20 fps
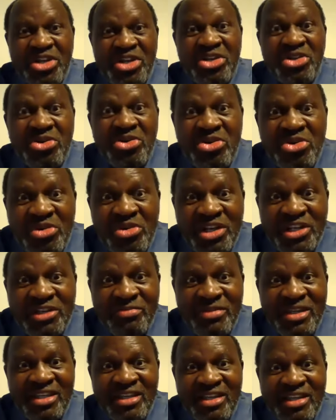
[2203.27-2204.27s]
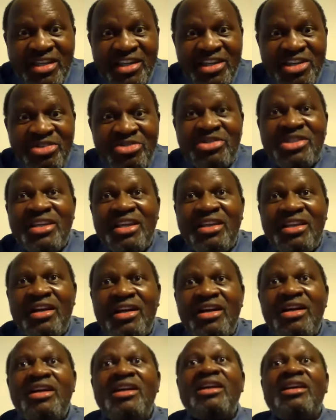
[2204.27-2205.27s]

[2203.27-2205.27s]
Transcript: When you look at me, can you say,